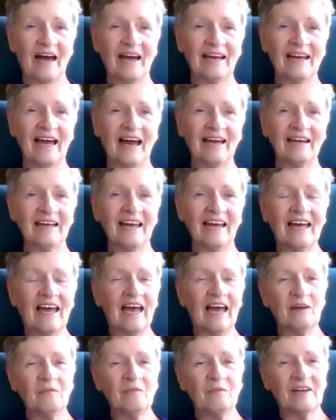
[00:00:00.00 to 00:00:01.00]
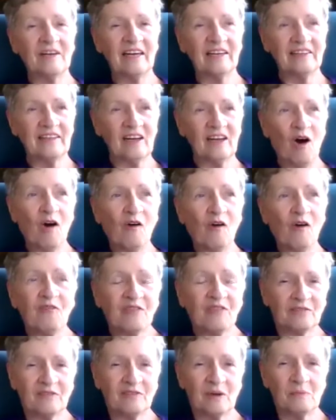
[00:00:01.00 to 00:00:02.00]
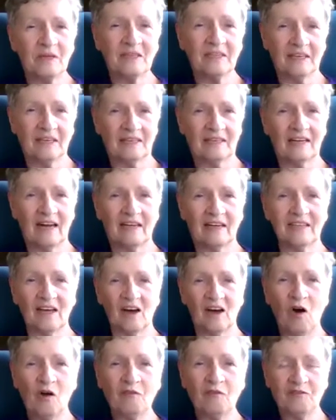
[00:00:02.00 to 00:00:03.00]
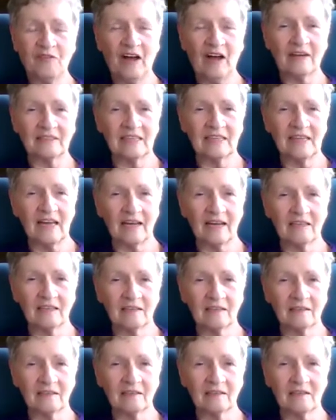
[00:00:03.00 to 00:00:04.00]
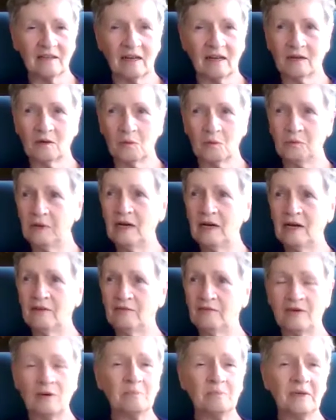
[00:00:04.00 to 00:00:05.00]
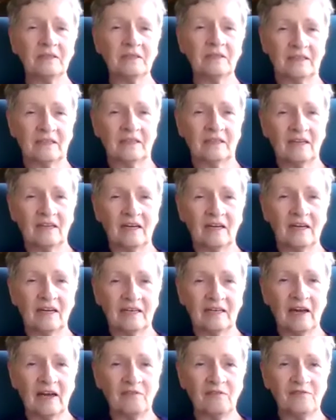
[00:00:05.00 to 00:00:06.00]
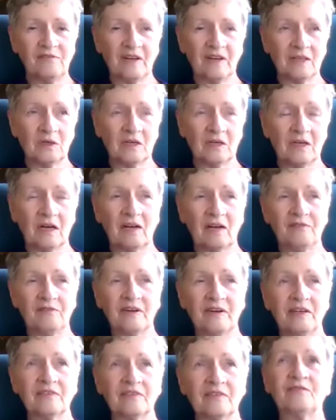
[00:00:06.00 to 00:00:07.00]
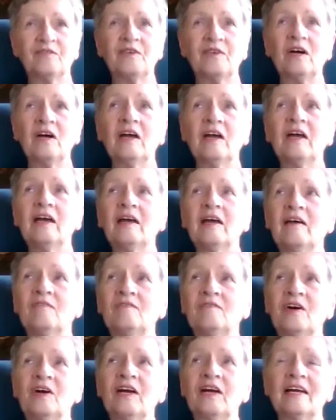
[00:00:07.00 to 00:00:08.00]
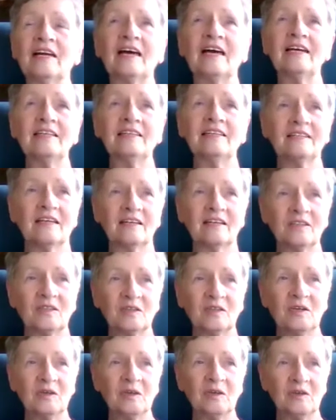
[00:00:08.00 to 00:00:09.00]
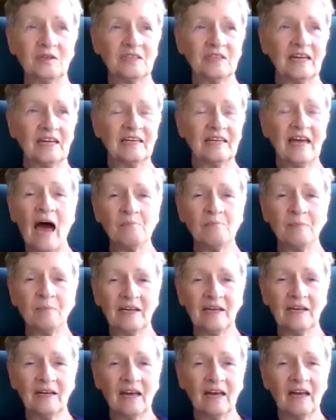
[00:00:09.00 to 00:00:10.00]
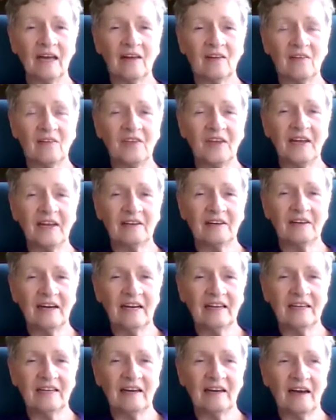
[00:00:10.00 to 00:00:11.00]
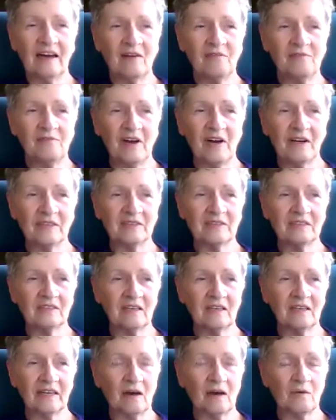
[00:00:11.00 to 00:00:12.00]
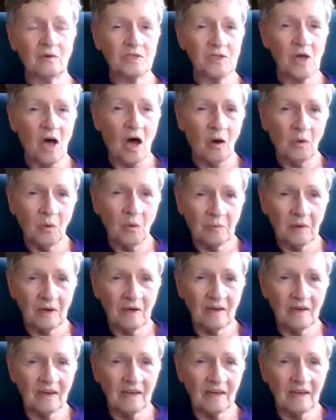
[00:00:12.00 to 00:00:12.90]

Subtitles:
But they all felt familiar. They all felt like really familiar, and I felt very, very light and good and happy there. And I felt like I was home.